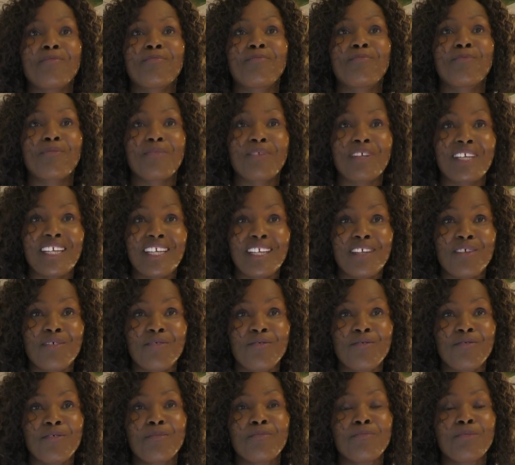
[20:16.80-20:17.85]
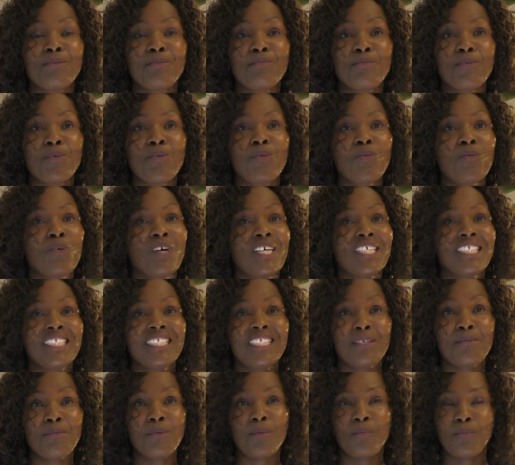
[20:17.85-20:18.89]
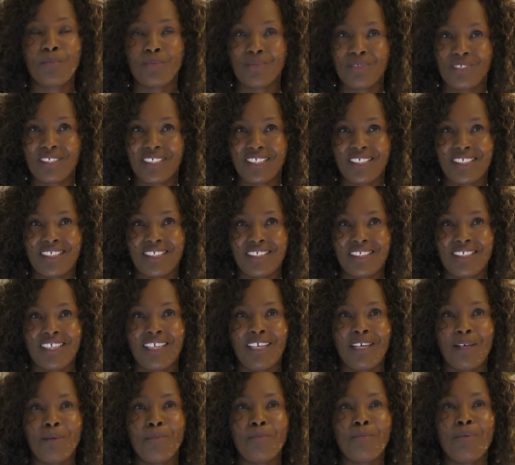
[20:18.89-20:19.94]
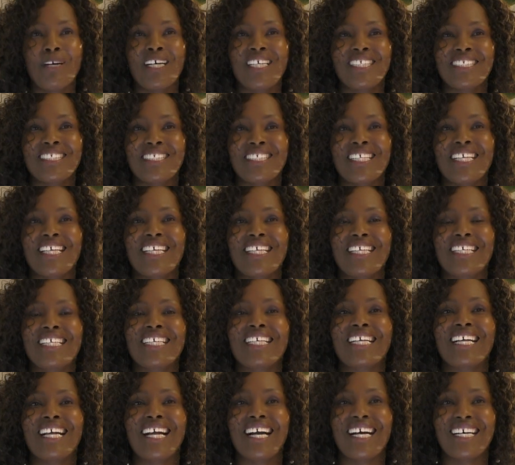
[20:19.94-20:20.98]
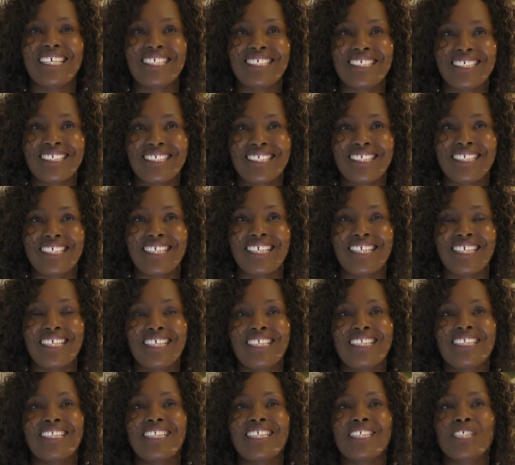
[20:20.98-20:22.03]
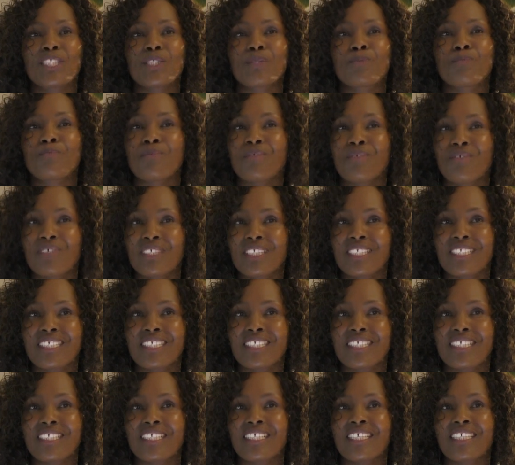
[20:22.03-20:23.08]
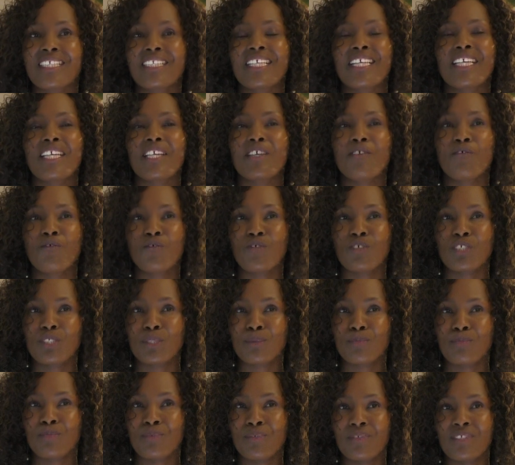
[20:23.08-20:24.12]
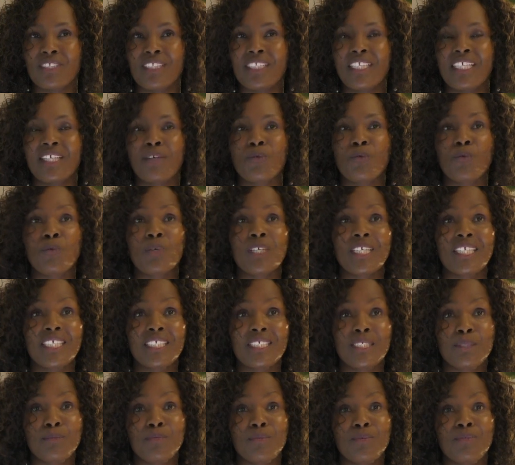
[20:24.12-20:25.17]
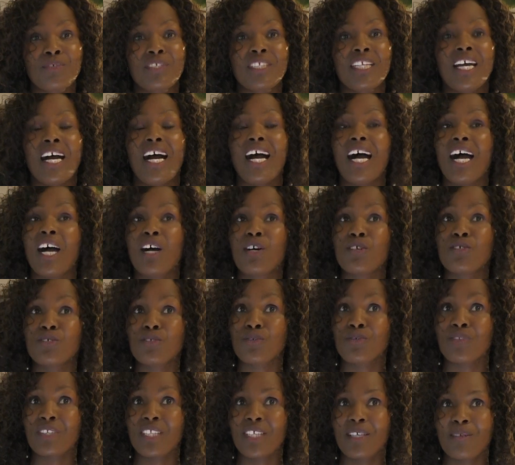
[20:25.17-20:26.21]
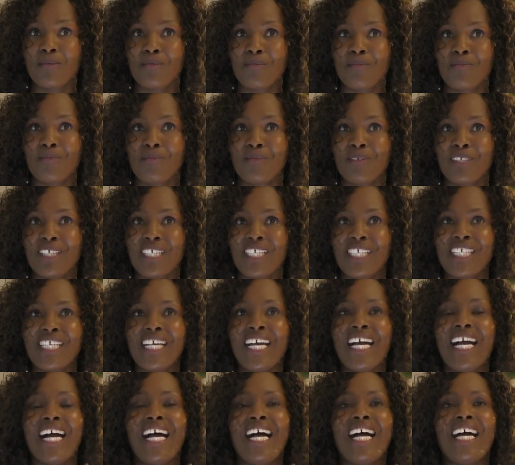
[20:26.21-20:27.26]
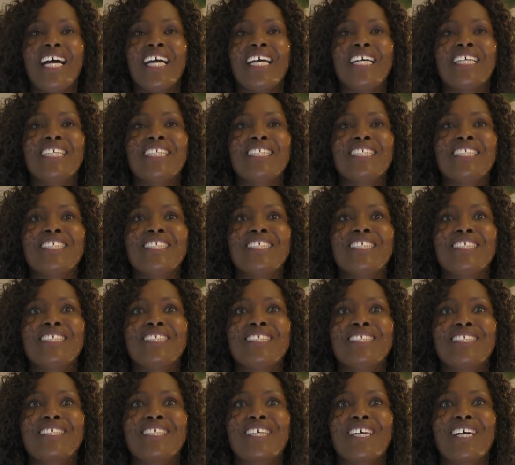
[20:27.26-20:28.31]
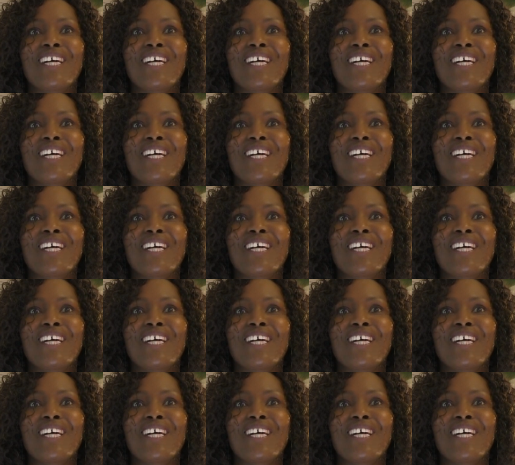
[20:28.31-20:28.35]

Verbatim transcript: prayed for people who are demon possessed, but He cast the spirits, the evil spirit, the wicked spirit out of them. And